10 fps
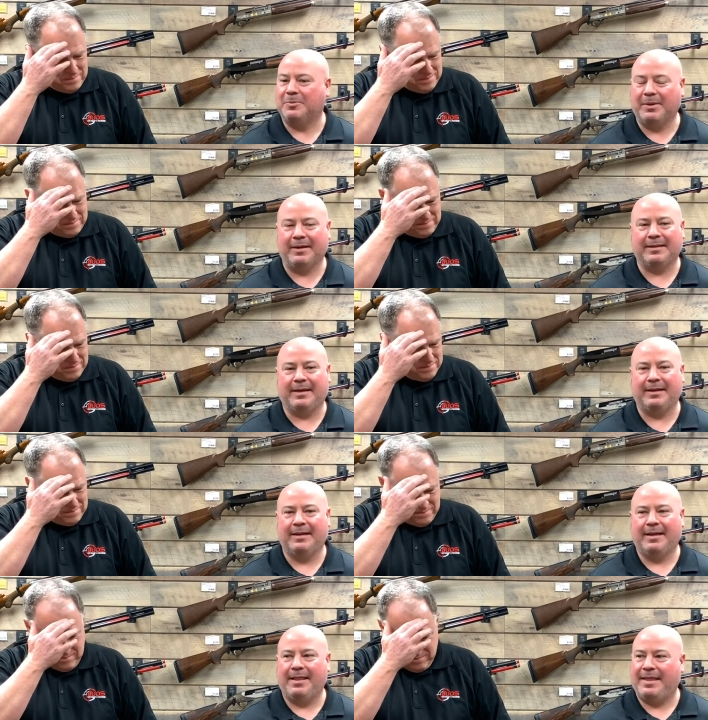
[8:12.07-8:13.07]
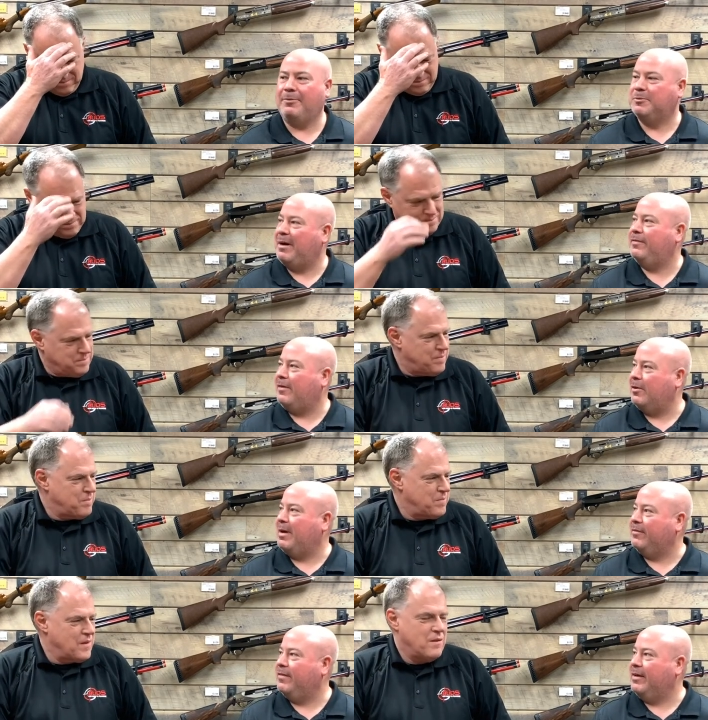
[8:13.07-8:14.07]
Speaker 1: But uh, that was by far
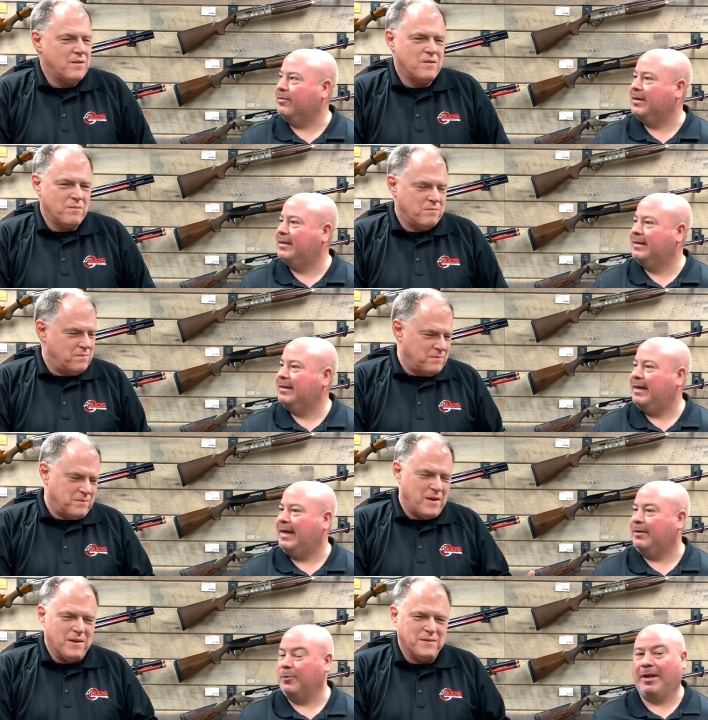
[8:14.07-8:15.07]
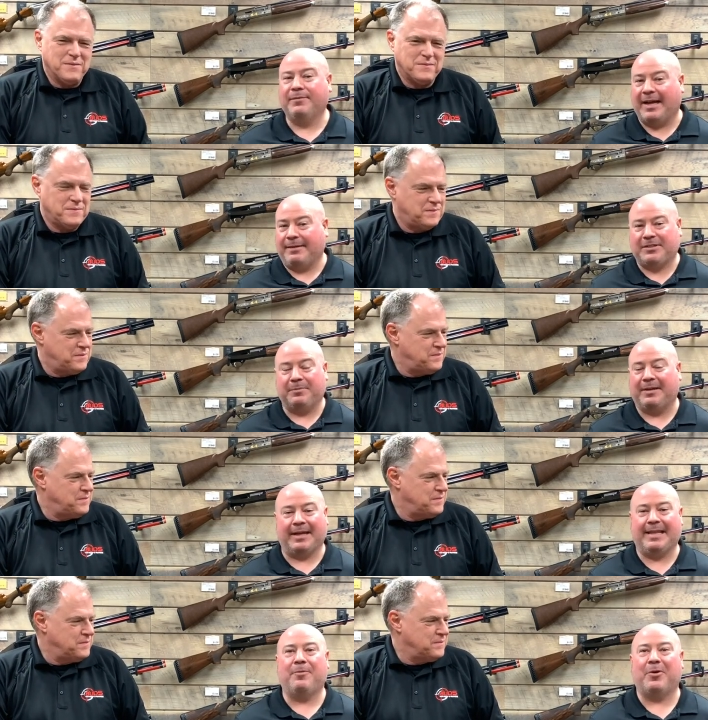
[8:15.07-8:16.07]
my favorite, and yeah. would love to have something
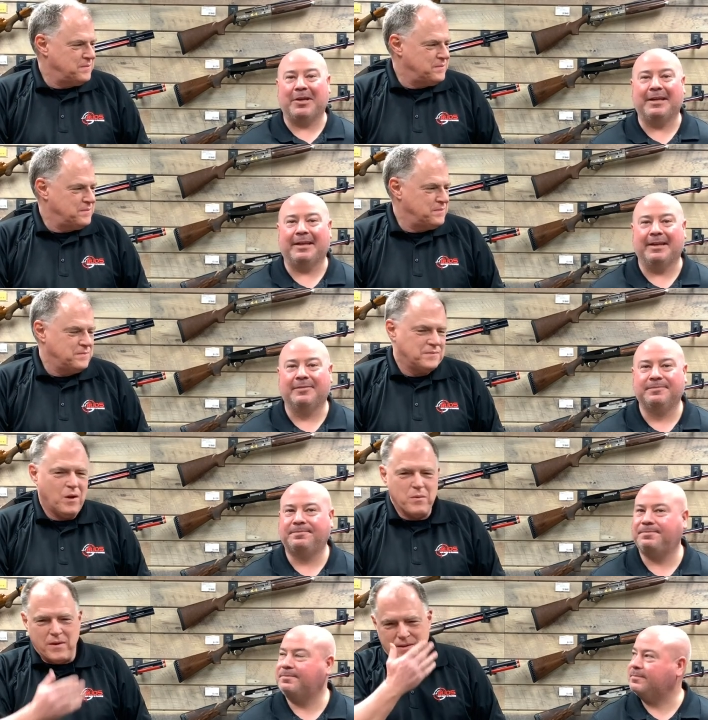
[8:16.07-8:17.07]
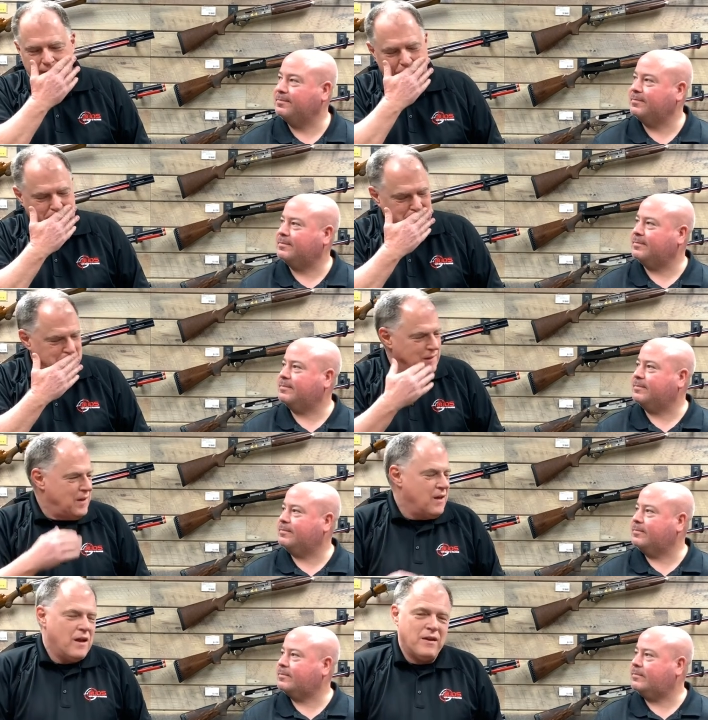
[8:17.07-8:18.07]
like that walk in again. Oh yeah.
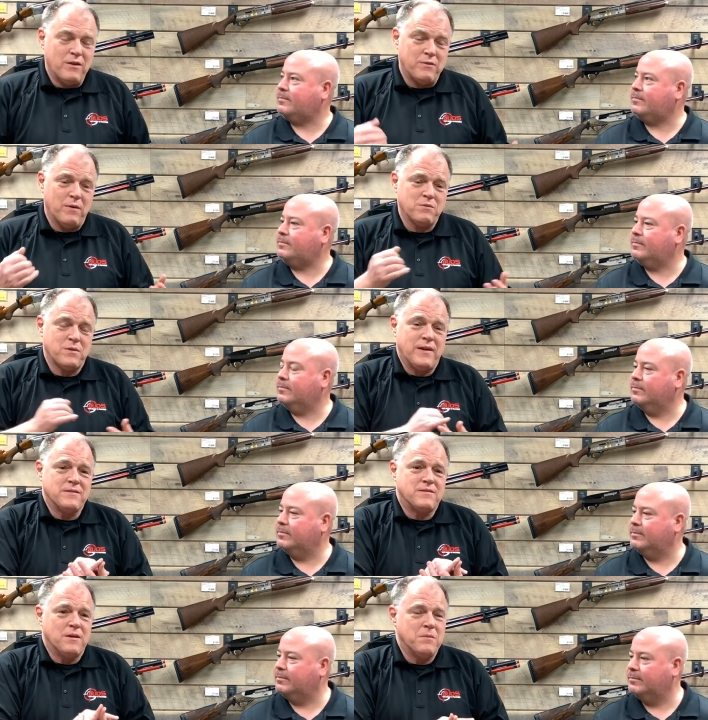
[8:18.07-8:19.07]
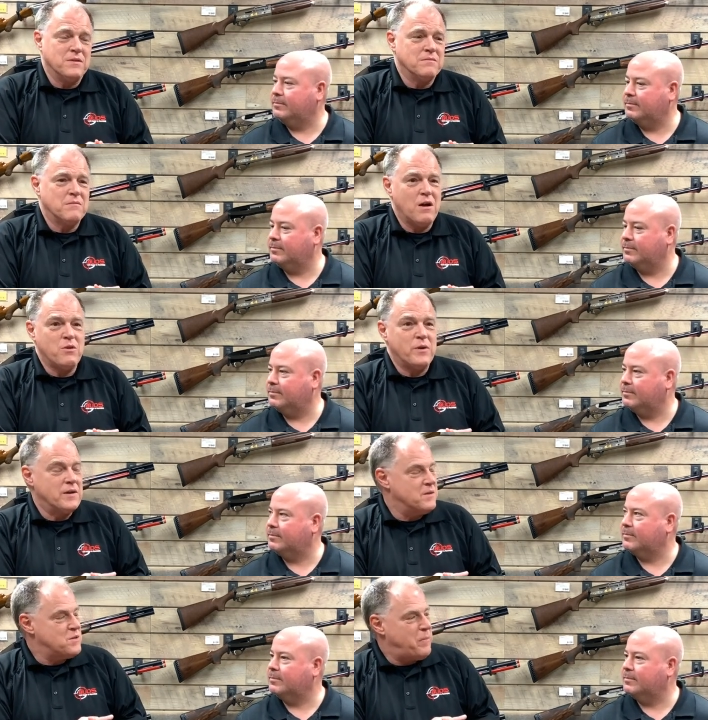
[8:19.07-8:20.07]
Speaker 2: Now, you've also had some on other end
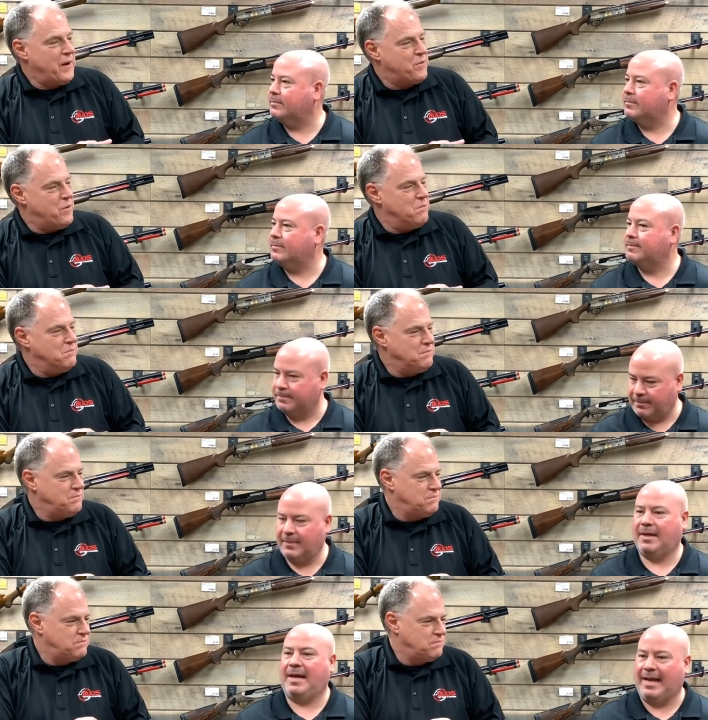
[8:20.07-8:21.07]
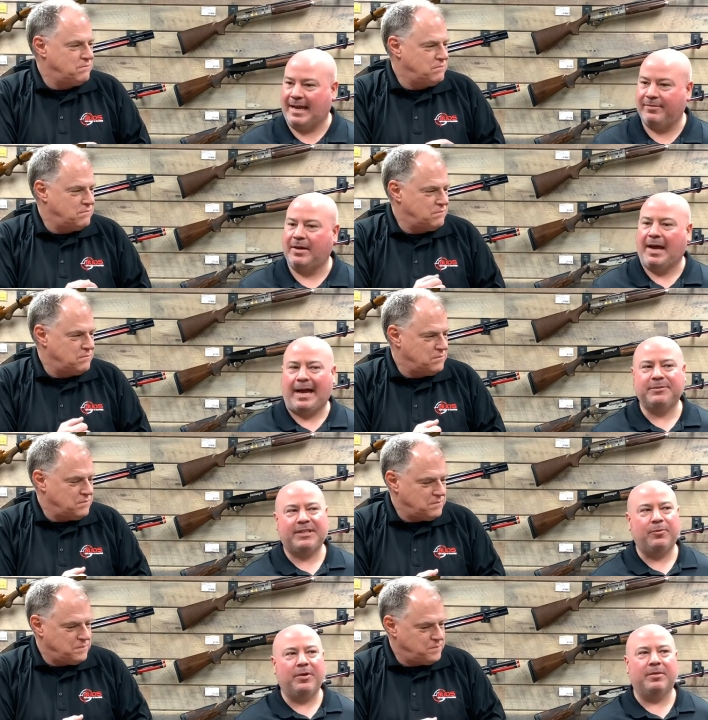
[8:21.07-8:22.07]
of the spectrum.
Speaker 1: I have. I would
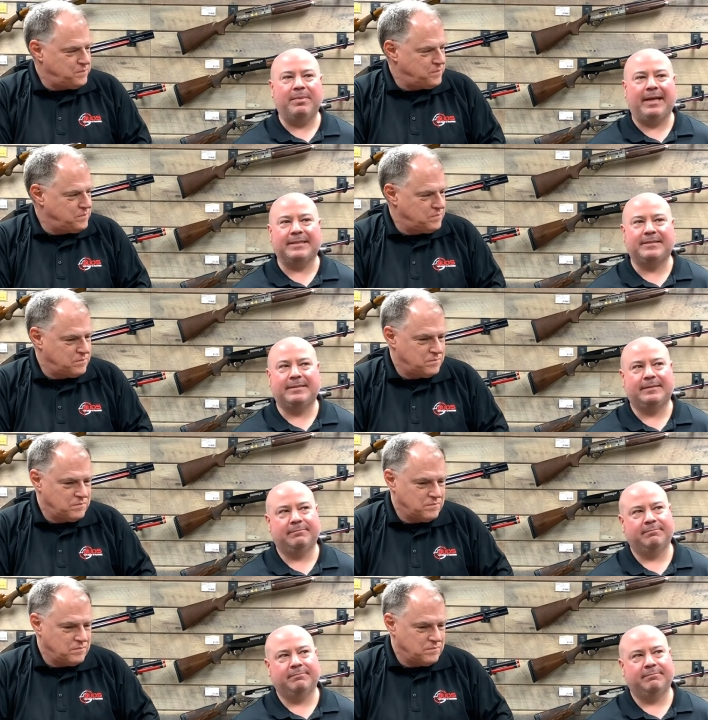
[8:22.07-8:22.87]
say one of the biggest